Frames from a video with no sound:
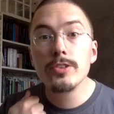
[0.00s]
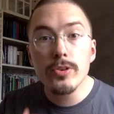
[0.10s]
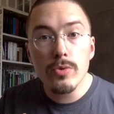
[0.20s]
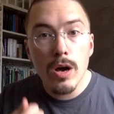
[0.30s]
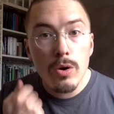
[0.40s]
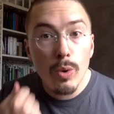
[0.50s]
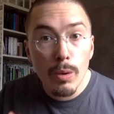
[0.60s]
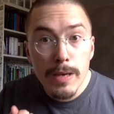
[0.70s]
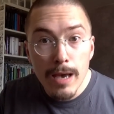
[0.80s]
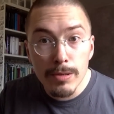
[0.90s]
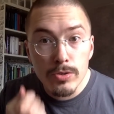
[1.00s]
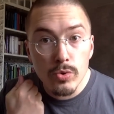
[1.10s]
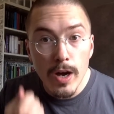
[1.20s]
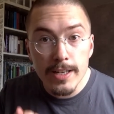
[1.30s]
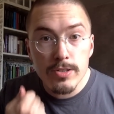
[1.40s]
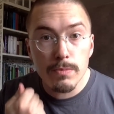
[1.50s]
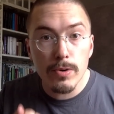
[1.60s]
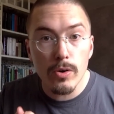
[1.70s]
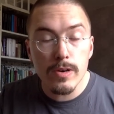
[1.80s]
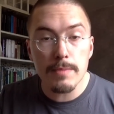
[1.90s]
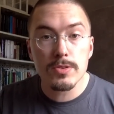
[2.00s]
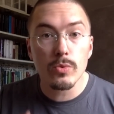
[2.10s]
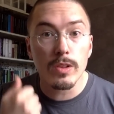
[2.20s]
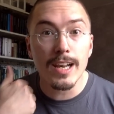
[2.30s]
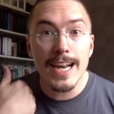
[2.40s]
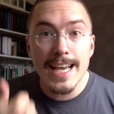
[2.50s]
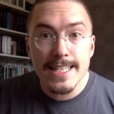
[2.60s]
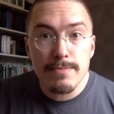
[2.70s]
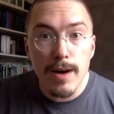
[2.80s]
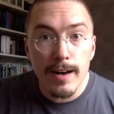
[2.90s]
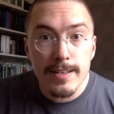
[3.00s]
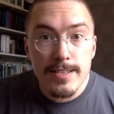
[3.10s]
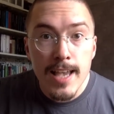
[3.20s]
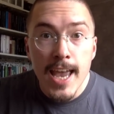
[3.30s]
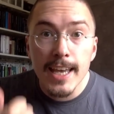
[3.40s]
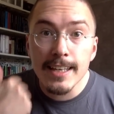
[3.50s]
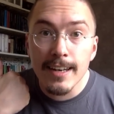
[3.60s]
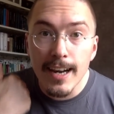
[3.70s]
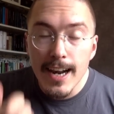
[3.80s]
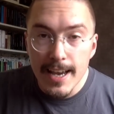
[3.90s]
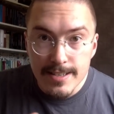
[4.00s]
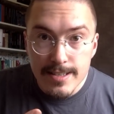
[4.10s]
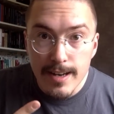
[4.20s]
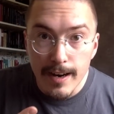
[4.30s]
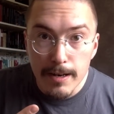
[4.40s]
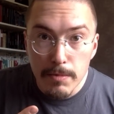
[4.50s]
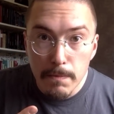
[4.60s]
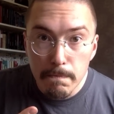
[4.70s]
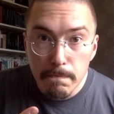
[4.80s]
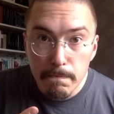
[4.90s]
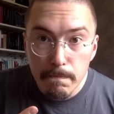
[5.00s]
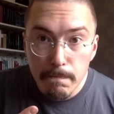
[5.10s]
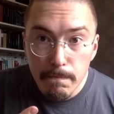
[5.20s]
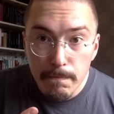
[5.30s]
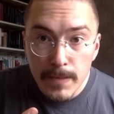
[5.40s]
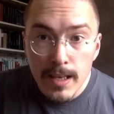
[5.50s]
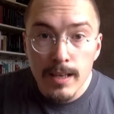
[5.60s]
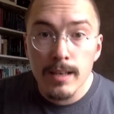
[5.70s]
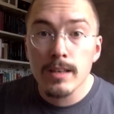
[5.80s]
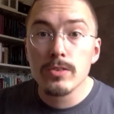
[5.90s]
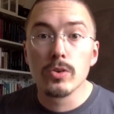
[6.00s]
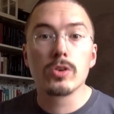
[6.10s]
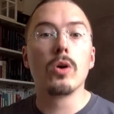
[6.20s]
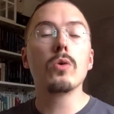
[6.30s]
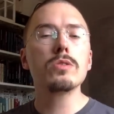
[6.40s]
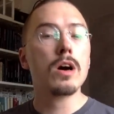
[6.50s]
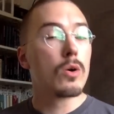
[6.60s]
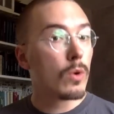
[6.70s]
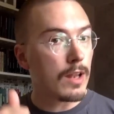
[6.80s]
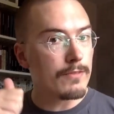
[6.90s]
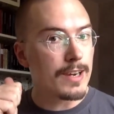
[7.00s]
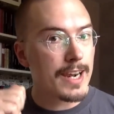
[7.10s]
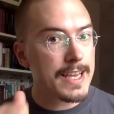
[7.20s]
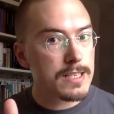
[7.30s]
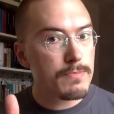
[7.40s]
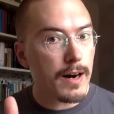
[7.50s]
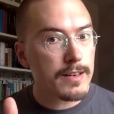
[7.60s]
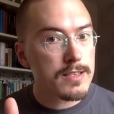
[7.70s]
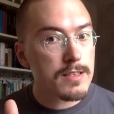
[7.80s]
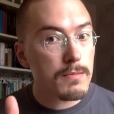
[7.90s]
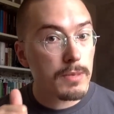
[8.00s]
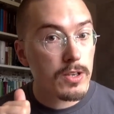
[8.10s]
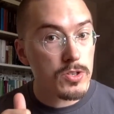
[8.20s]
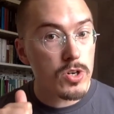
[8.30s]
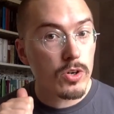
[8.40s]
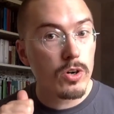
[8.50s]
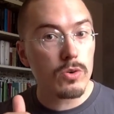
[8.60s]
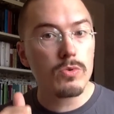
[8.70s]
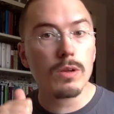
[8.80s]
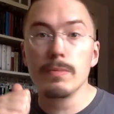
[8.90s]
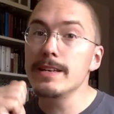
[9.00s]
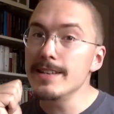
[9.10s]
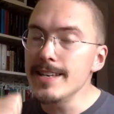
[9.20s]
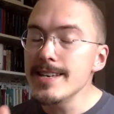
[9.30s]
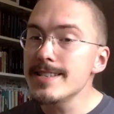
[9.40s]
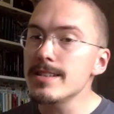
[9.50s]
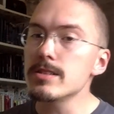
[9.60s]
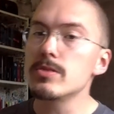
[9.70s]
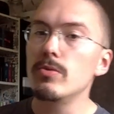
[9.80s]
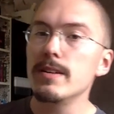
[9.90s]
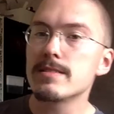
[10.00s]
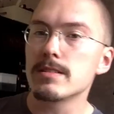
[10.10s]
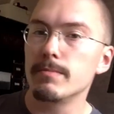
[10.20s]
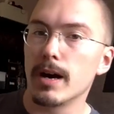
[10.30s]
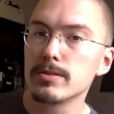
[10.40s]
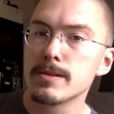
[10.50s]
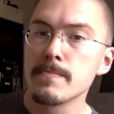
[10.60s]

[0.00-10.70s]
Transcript: You will be able to write your programs with less bugs in less time. Your code will have less bugs because your code will be easier to reason about